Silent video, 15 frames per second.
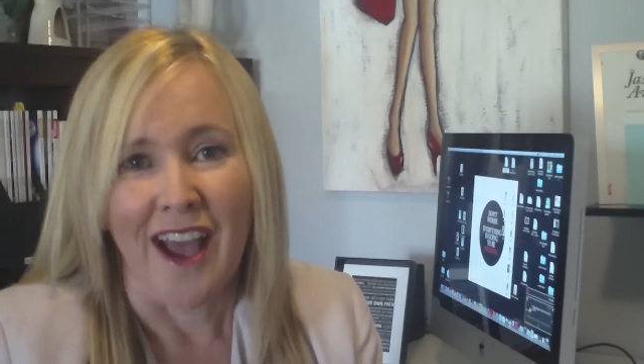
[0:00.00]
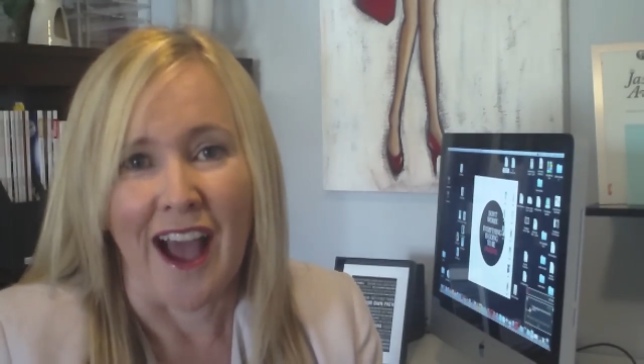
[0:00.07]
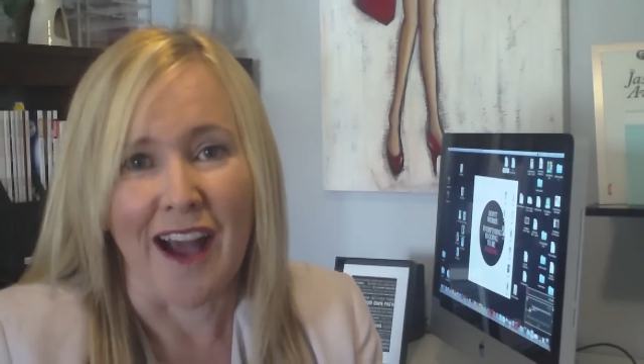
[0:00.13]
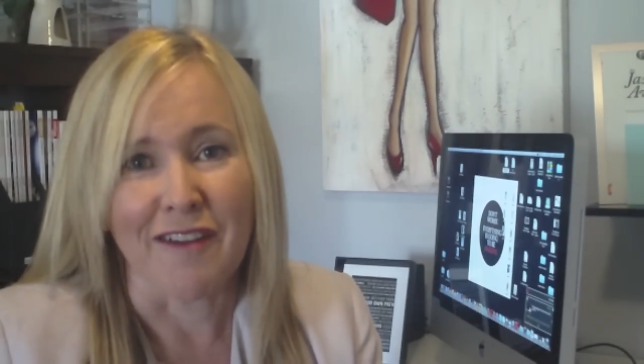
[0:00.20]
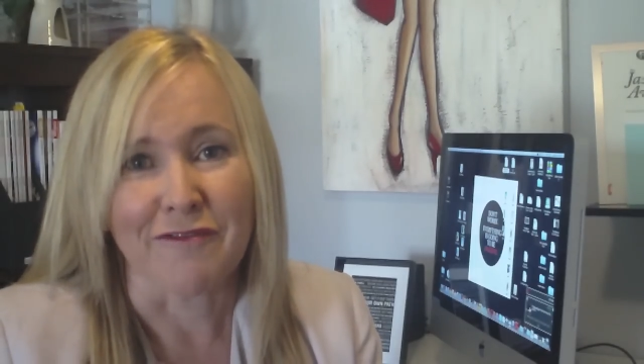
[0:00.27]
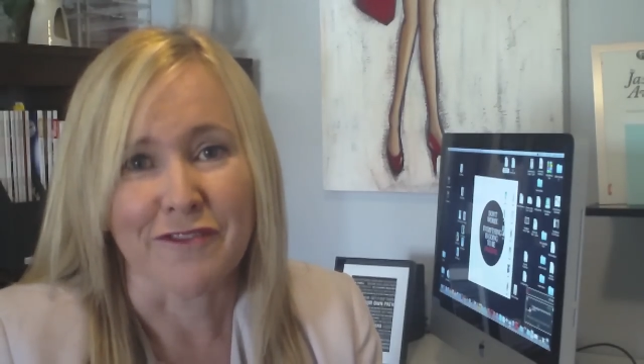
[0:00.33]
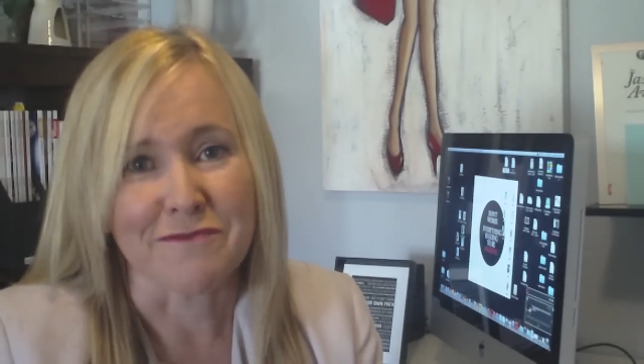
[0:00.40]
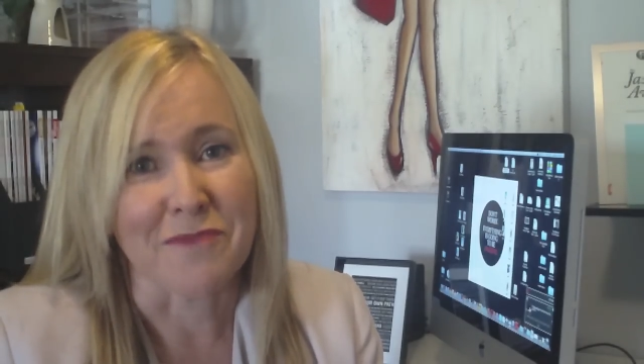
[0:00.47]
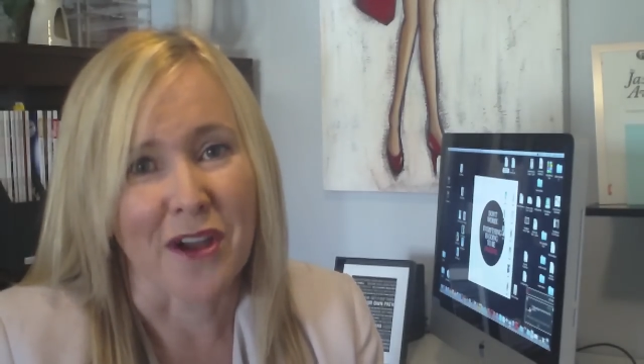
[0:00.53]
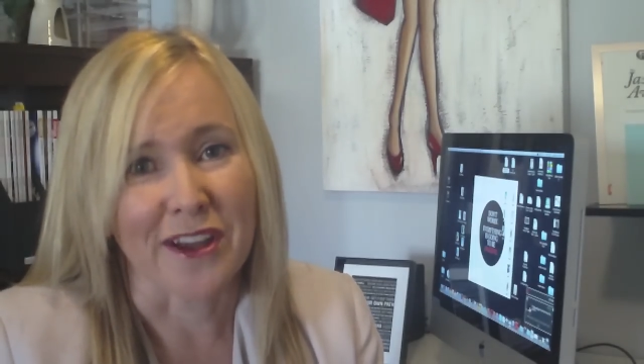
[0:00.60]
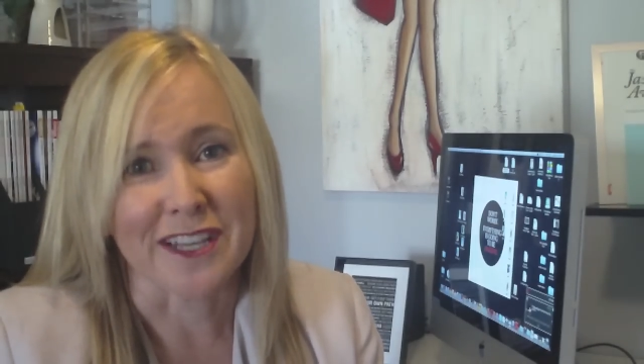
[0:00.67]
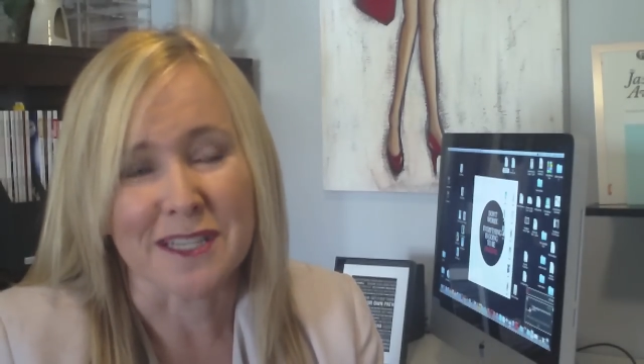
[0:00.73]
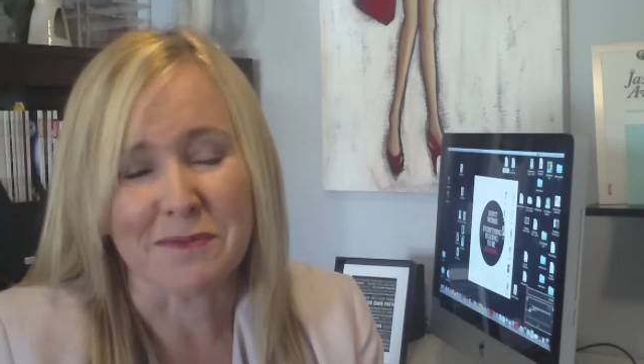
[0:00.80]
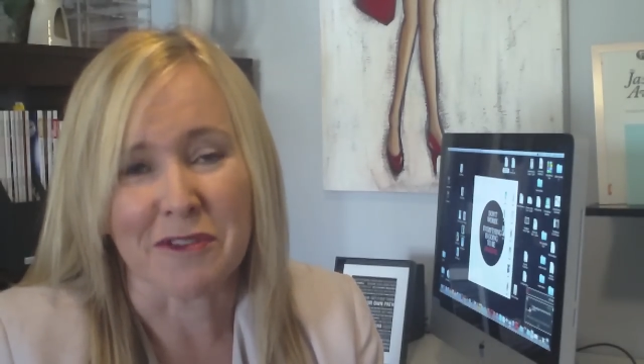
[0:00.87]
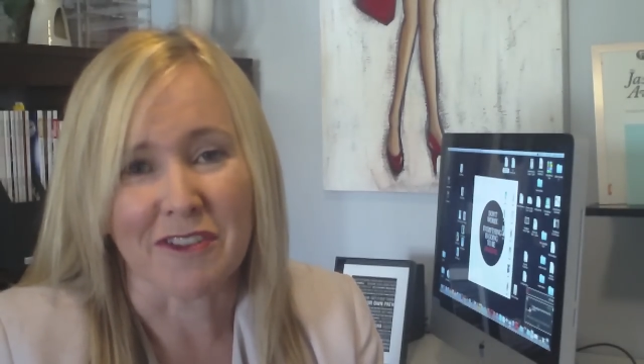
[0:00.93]
um, from
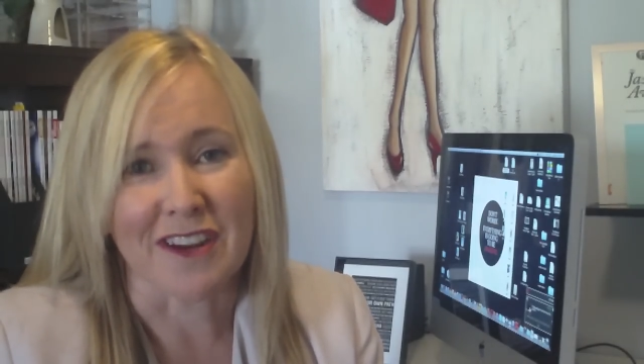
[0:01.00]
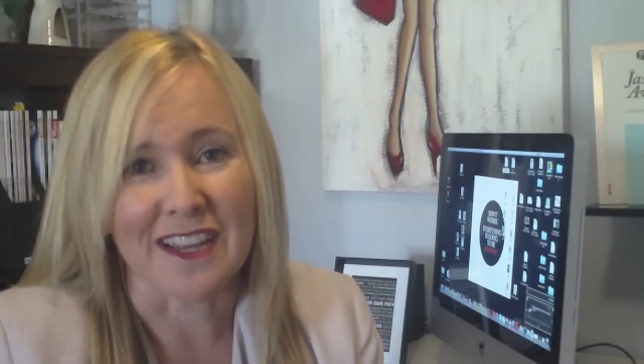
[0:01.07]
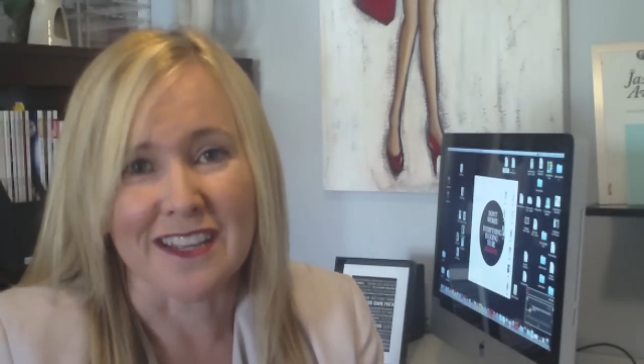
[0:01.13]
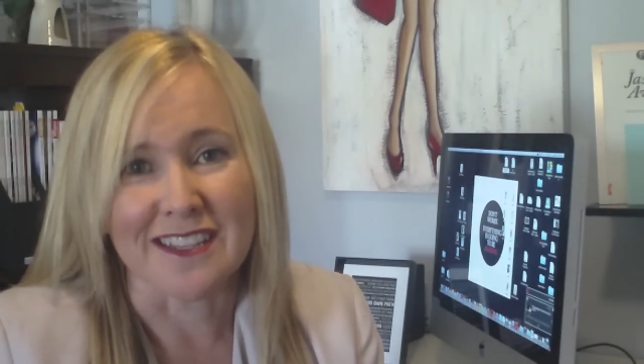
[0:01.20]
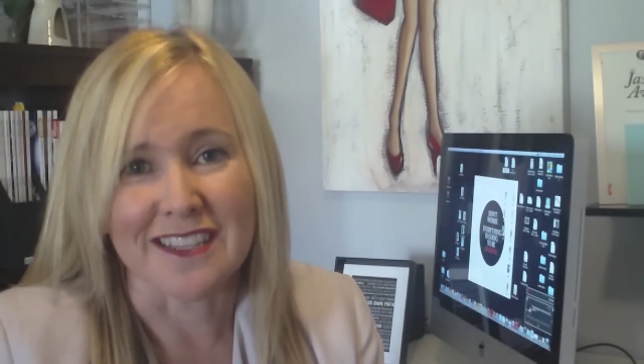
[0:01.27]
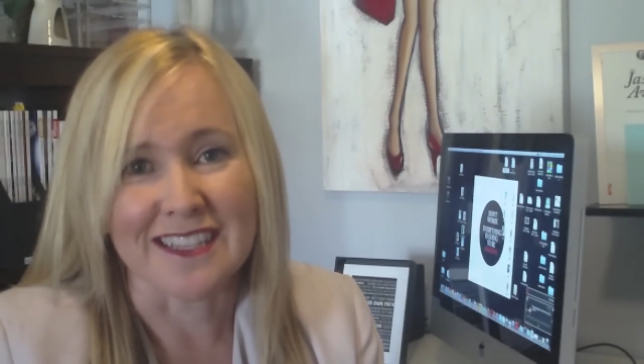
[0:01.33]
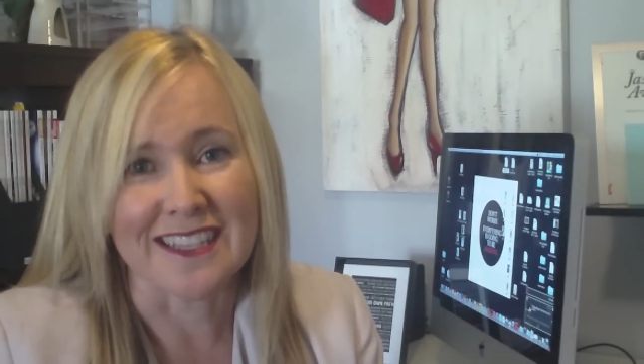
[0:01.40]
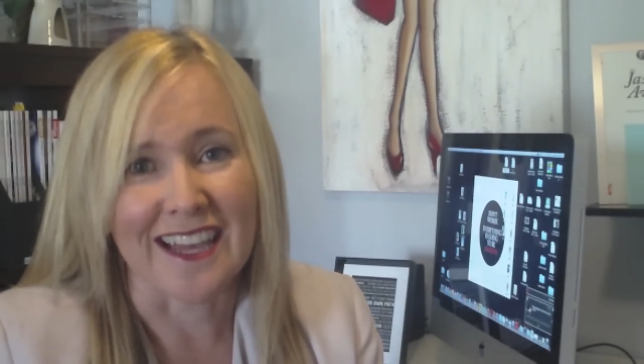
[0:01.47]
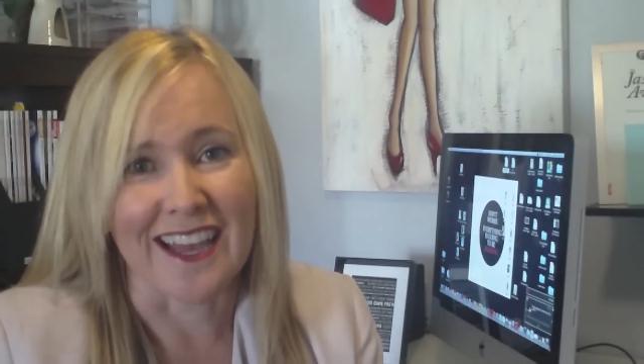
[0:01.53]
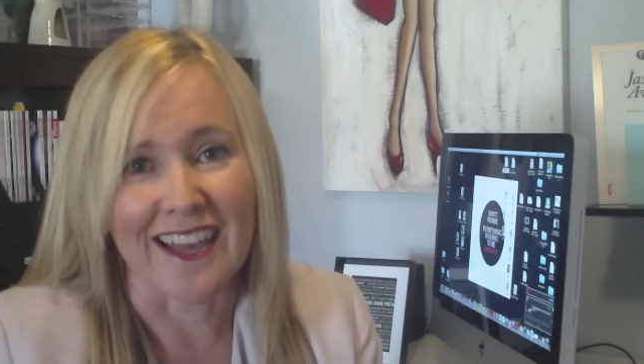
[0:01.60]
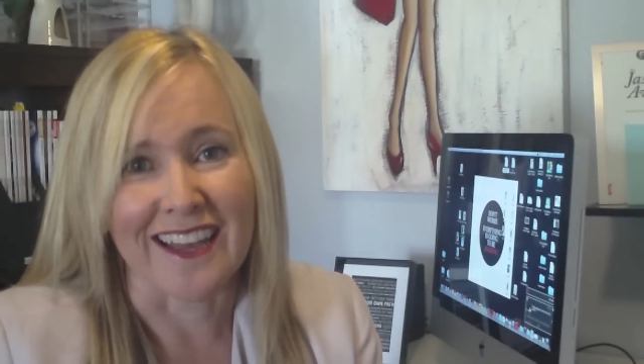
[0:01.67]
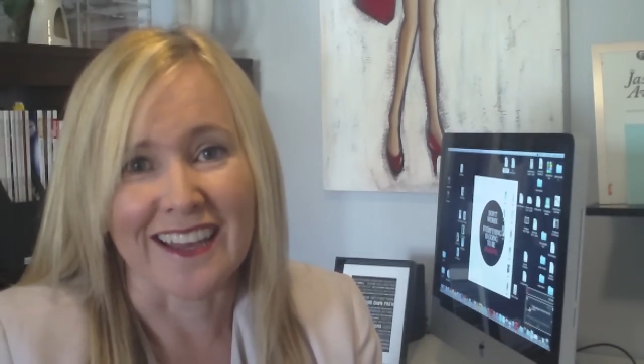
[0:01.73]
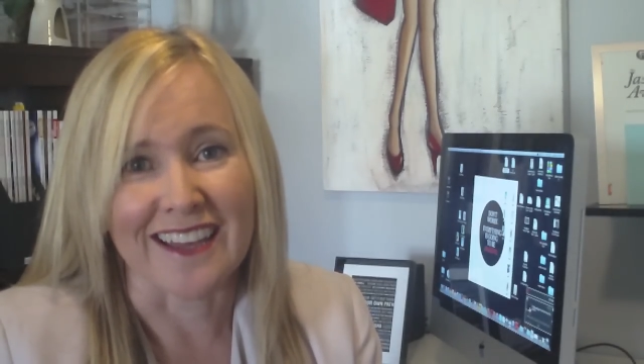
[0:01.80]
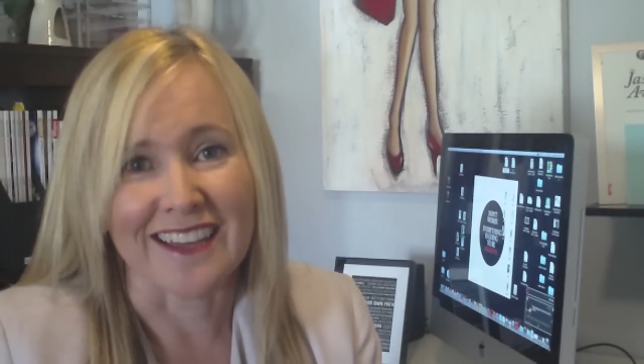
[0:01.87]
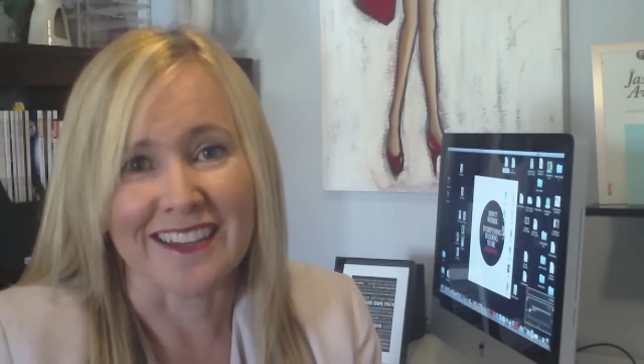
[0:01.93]
my experience,
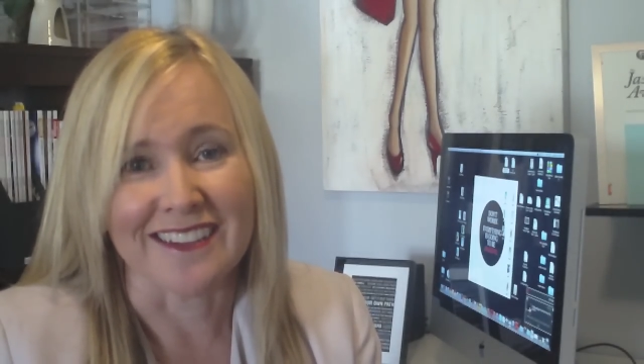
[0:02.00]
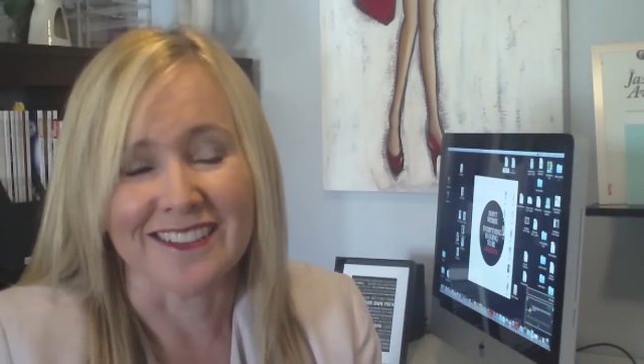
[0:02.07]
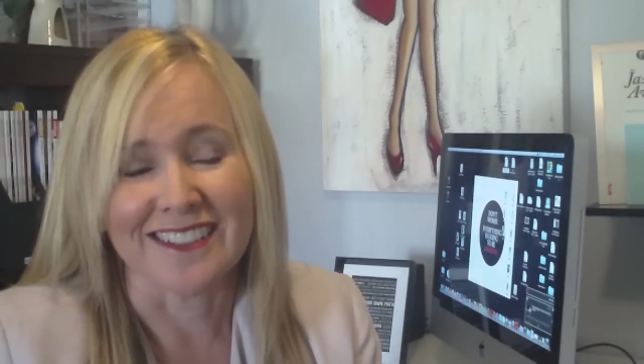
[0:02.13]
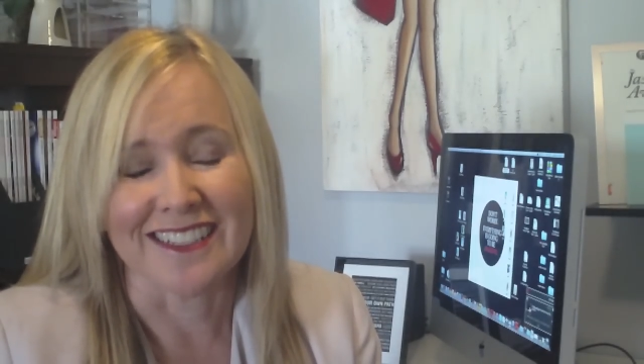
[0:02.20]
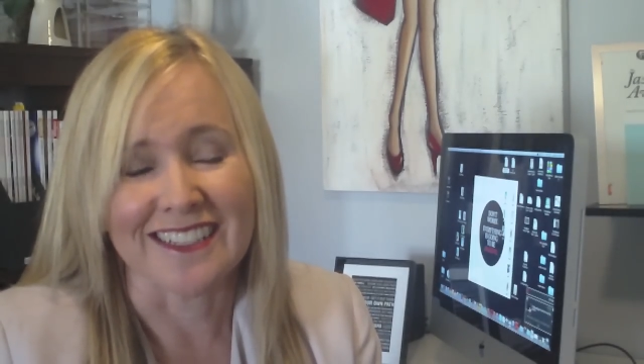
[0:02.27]
uh,